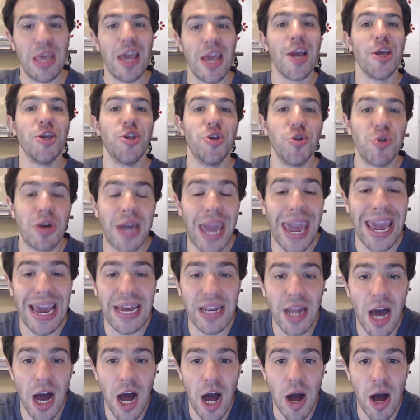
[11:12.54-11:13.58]
you
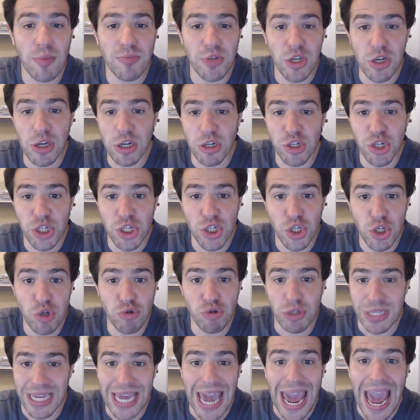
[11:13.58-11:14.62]
could just
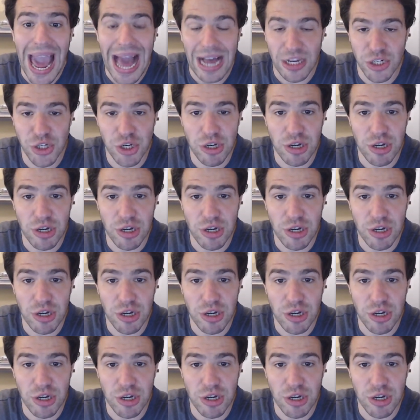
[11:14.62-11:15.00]
use cash.